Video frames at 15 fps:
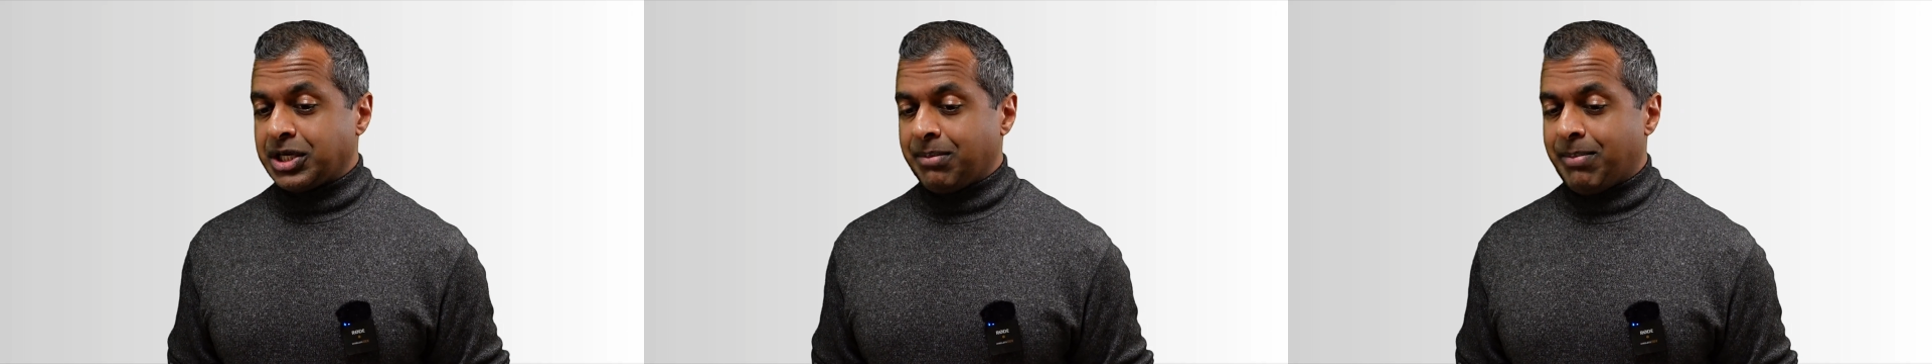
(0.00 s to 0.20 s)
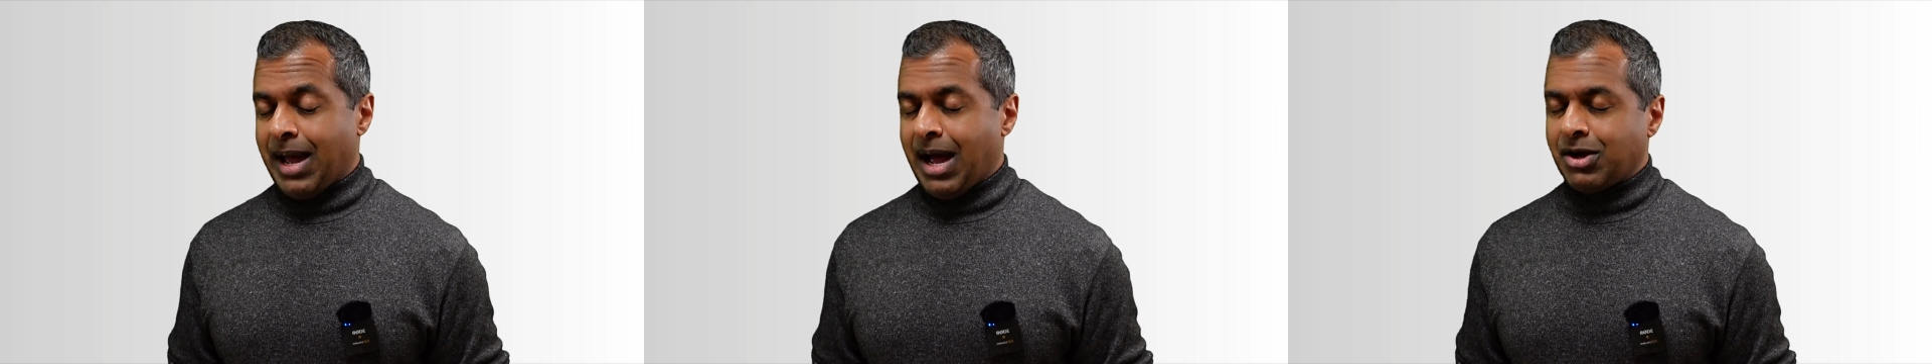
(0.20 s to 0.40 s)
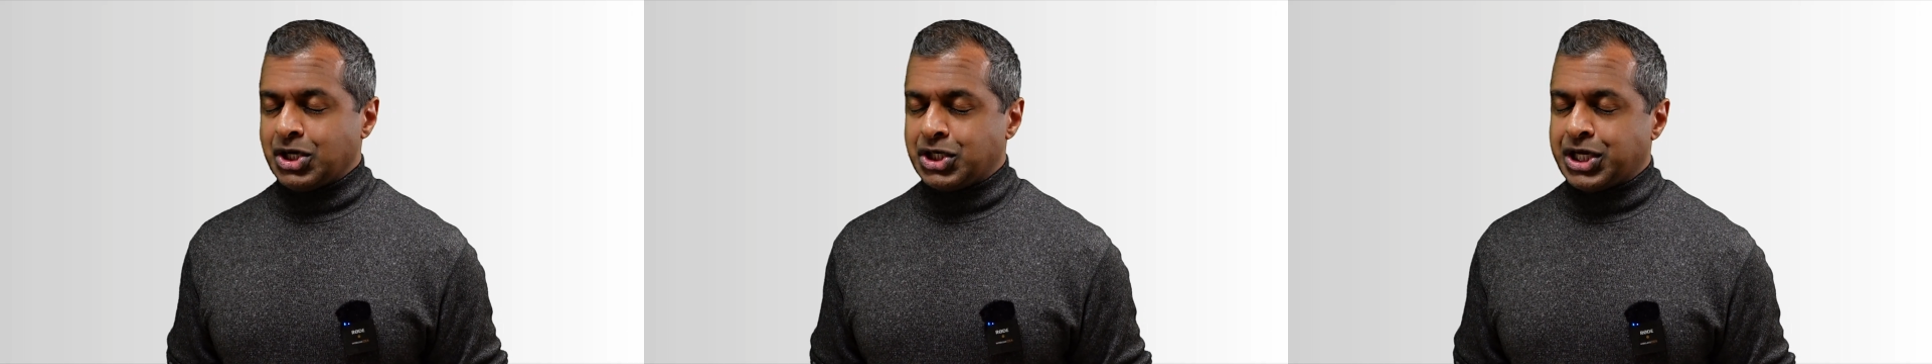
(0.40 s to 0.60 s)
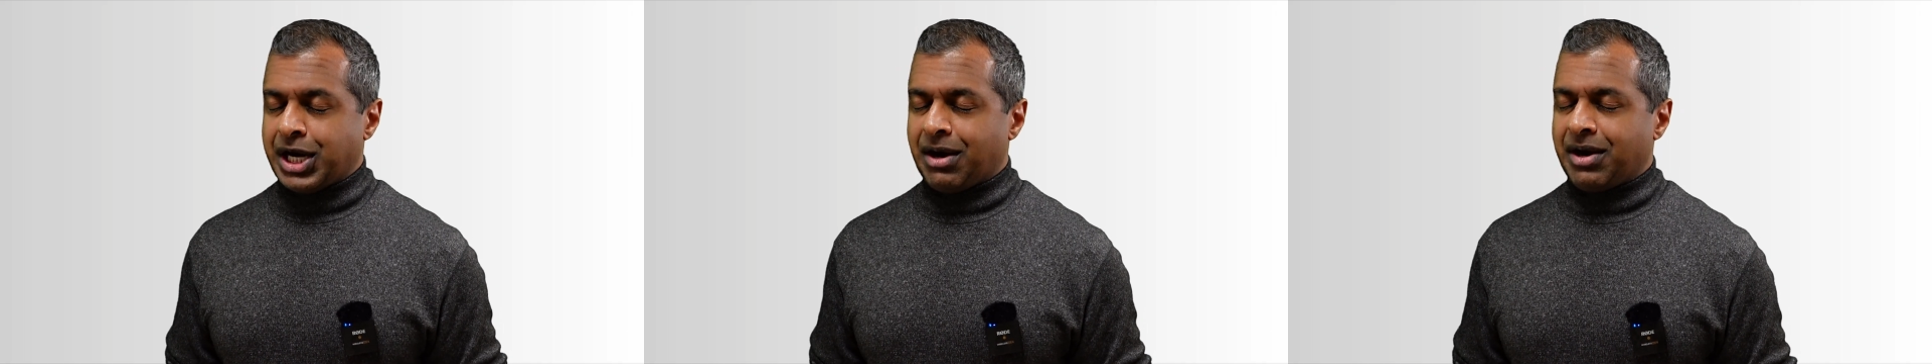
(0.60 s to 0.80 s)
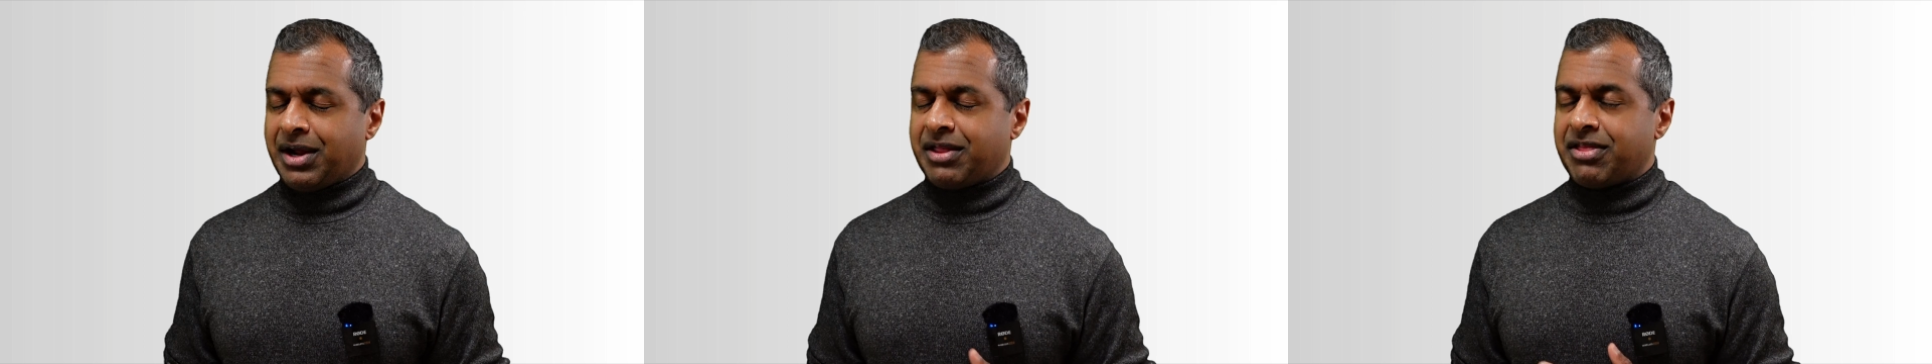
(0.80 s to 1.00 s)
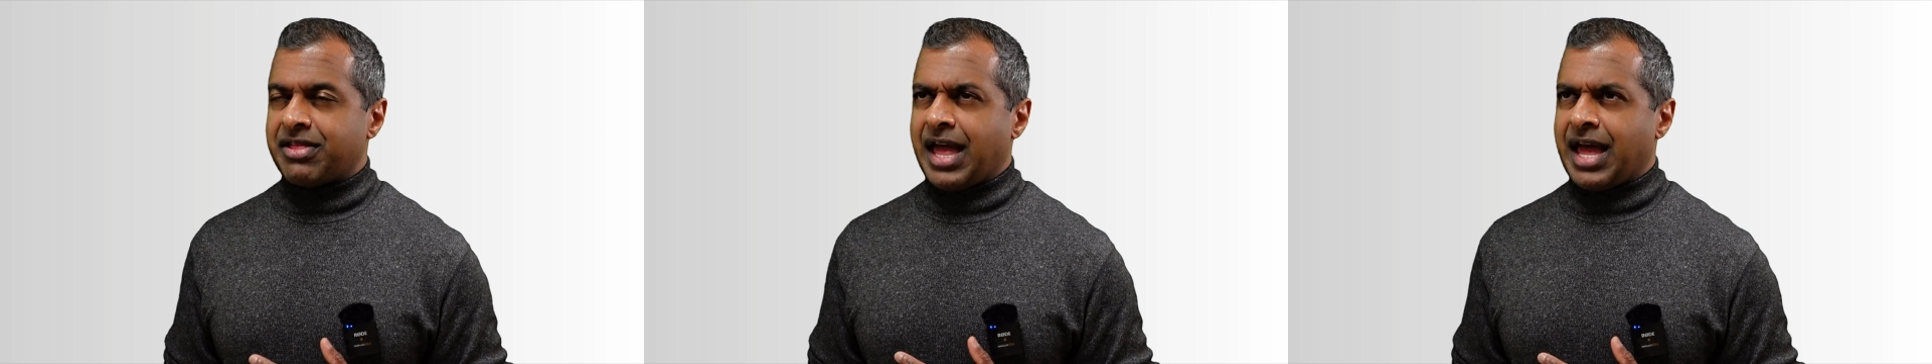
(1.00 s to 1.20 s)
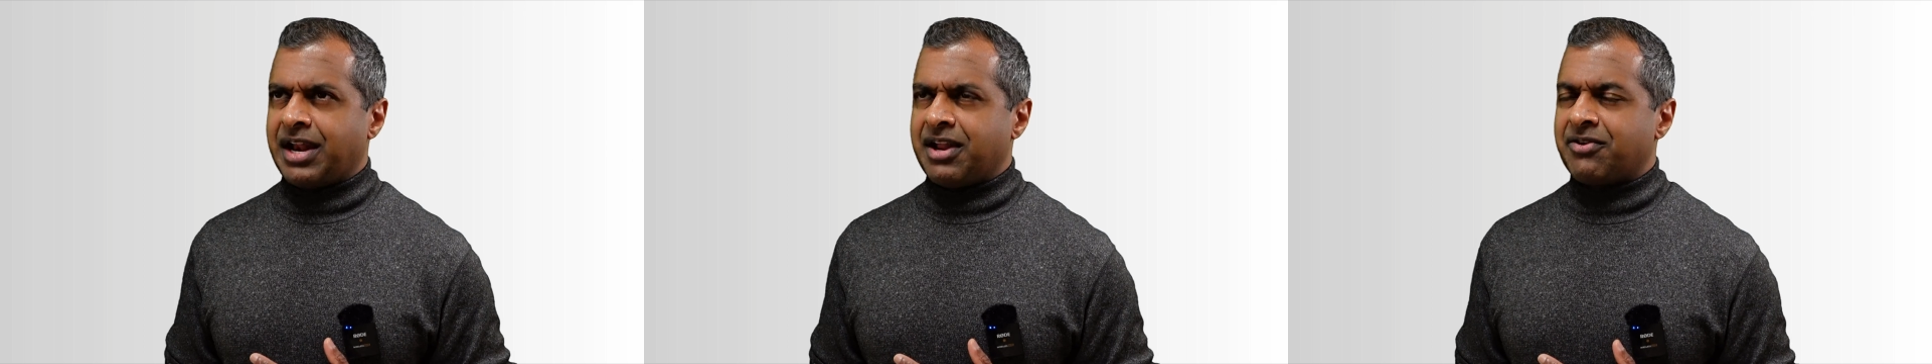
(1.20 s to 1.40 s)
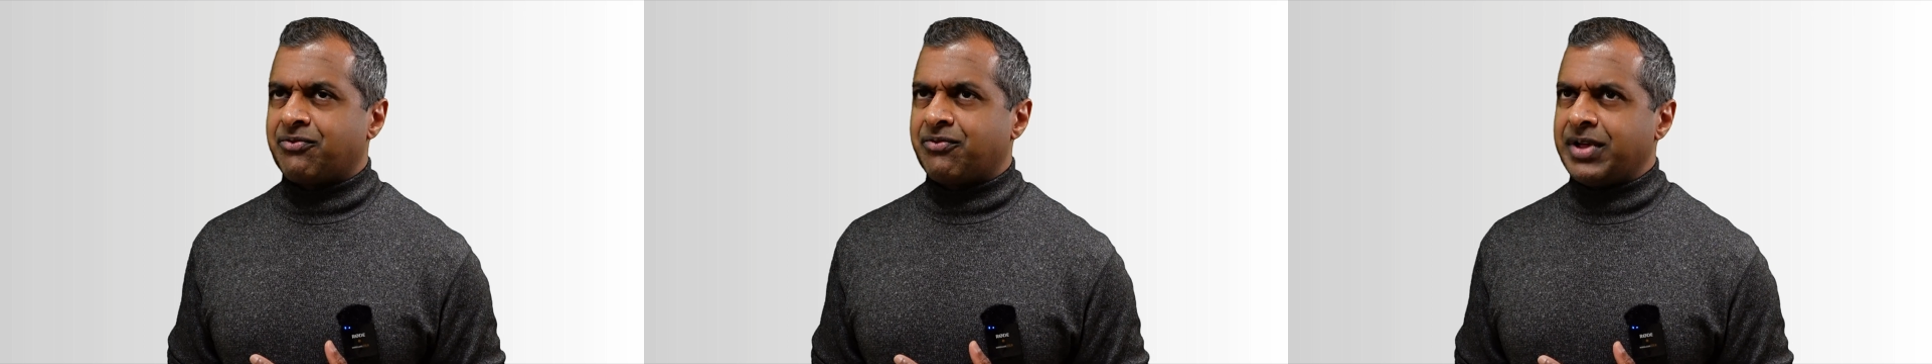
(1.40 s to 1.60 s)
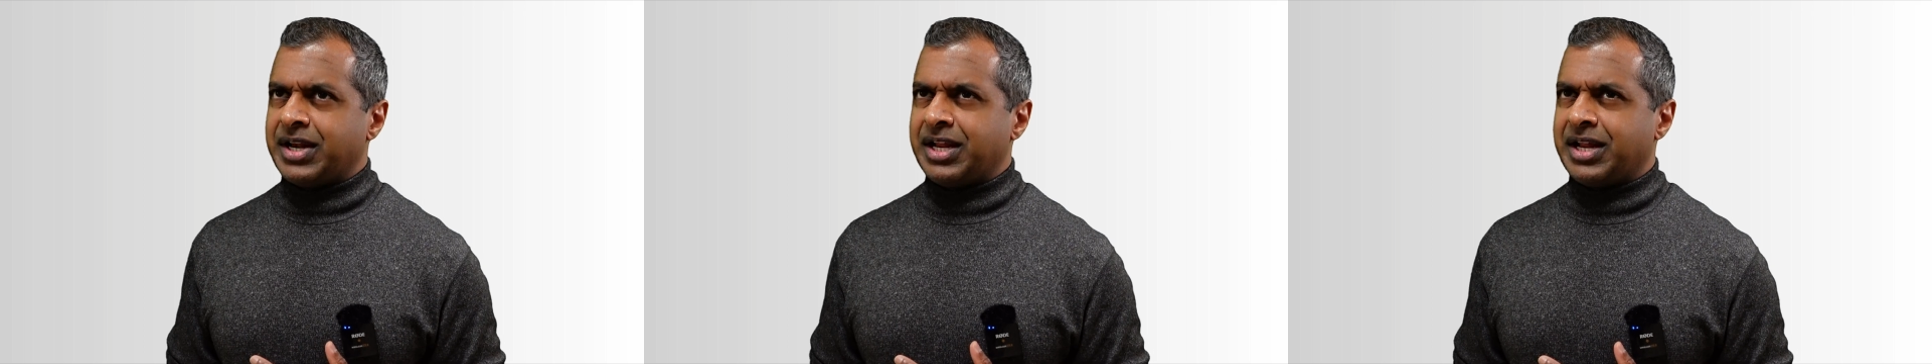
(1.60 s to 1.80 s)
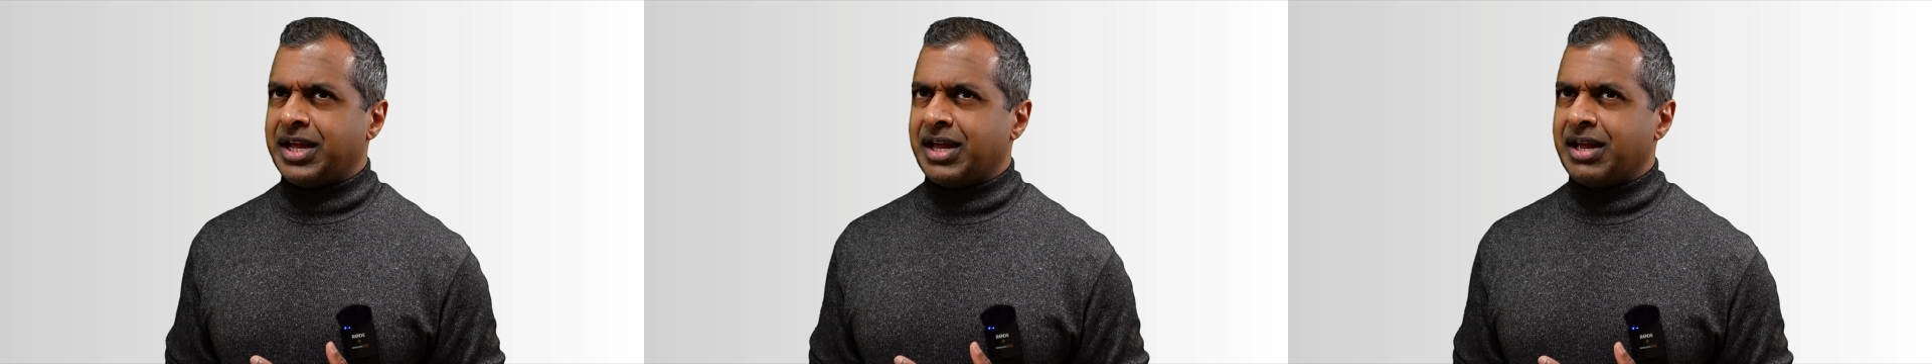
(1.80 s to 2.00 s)
about gerunds and
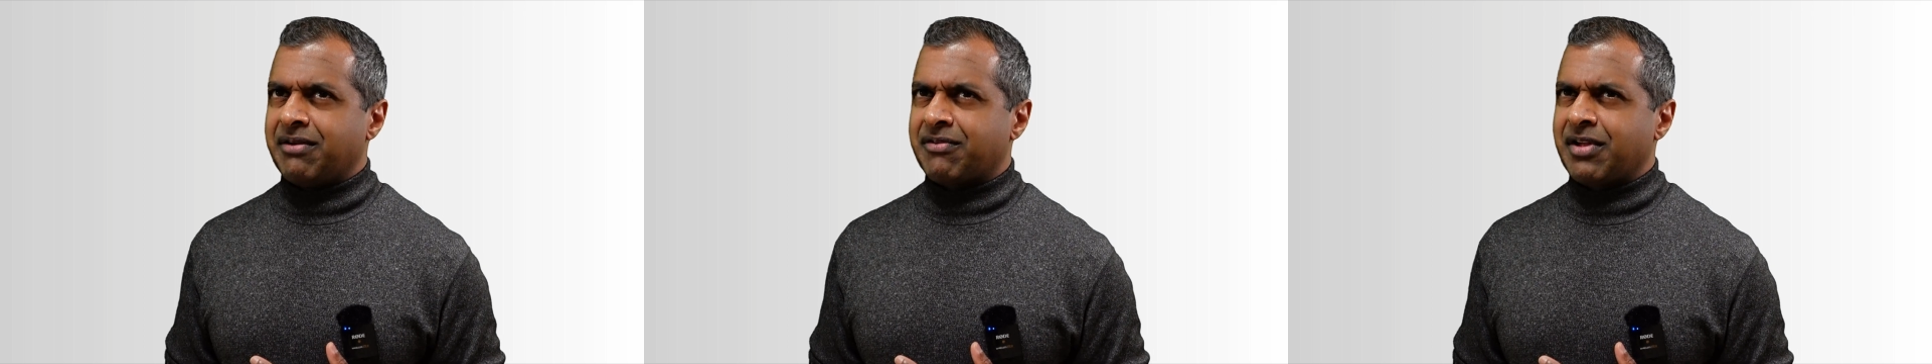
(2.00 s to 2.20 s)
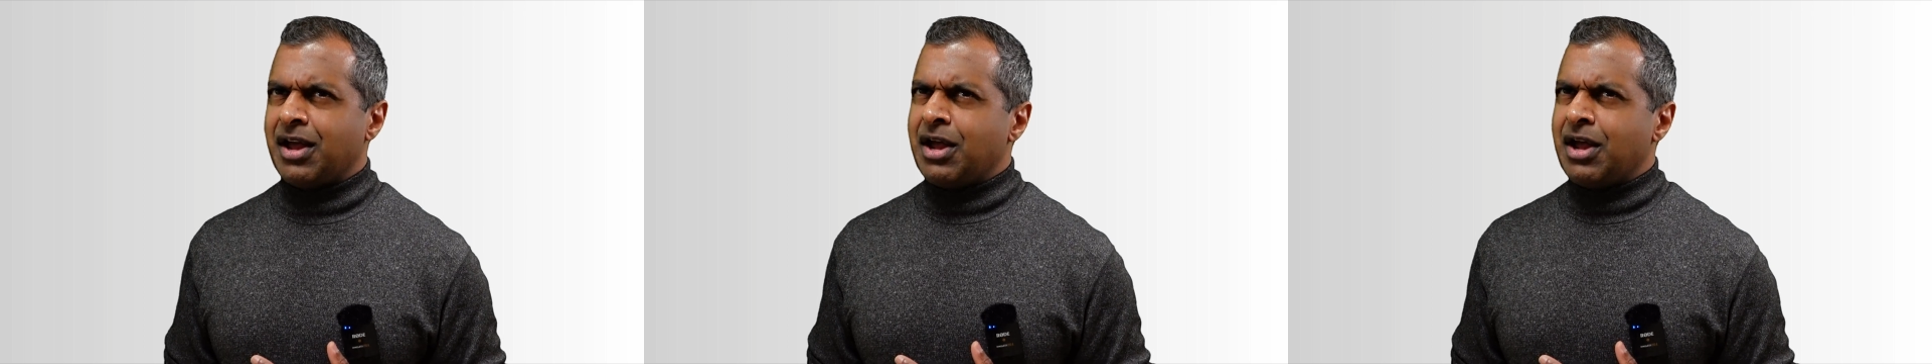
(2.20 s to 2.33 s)
infinitives.